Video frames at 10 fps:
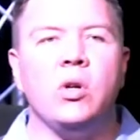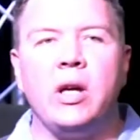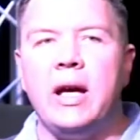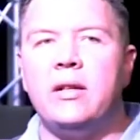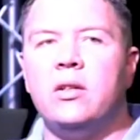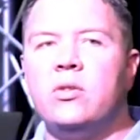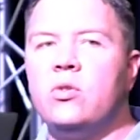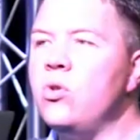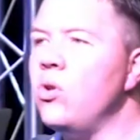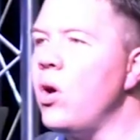to
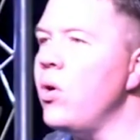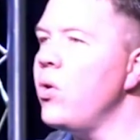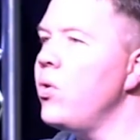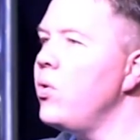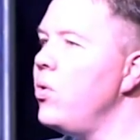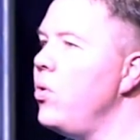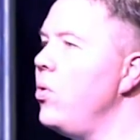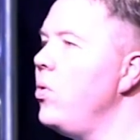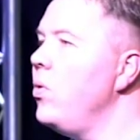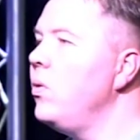get to know
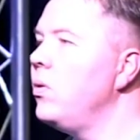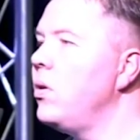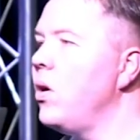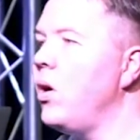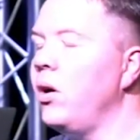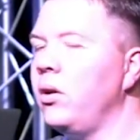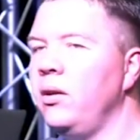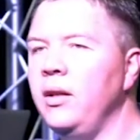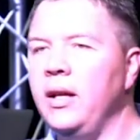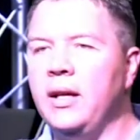who
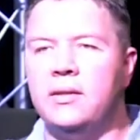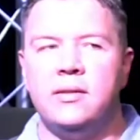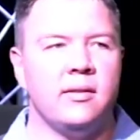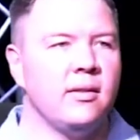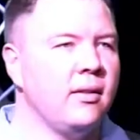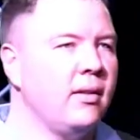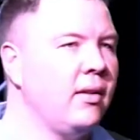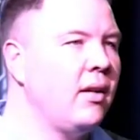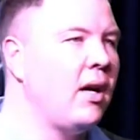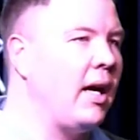God is.
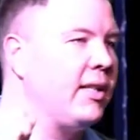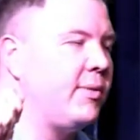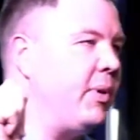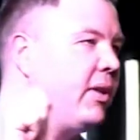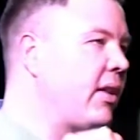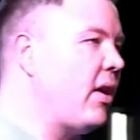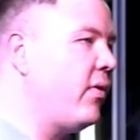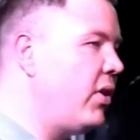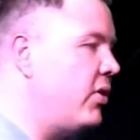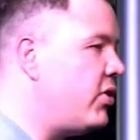I speak it
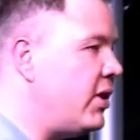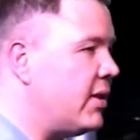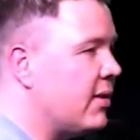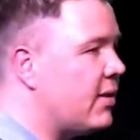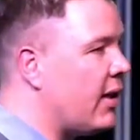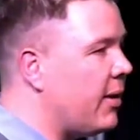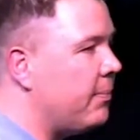over you in Jesus'